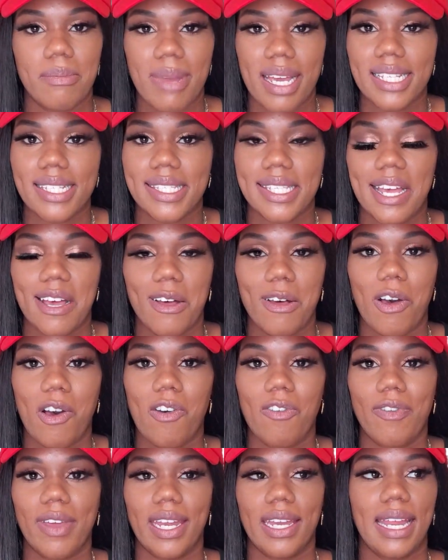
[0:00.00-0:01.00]

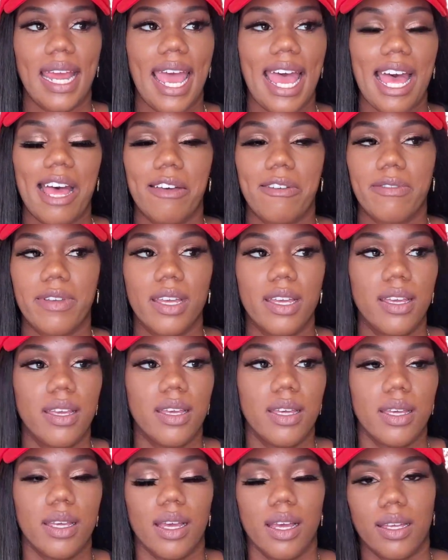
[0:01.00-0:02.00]
myself and have
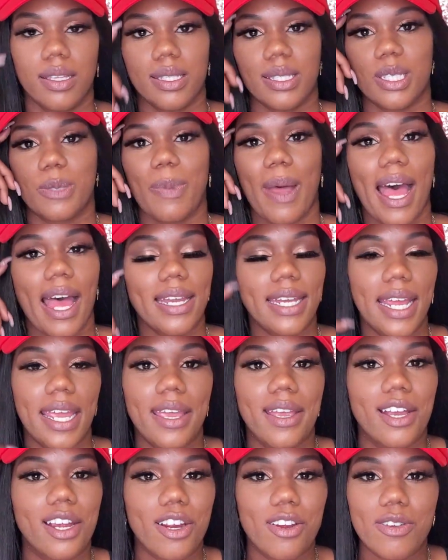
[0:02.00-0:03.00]
spa
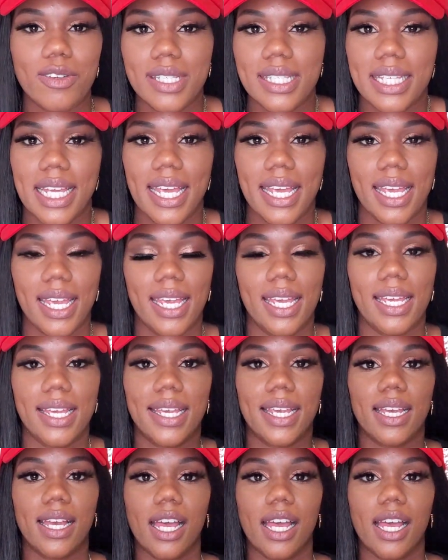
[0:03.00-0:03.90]
day, girls day,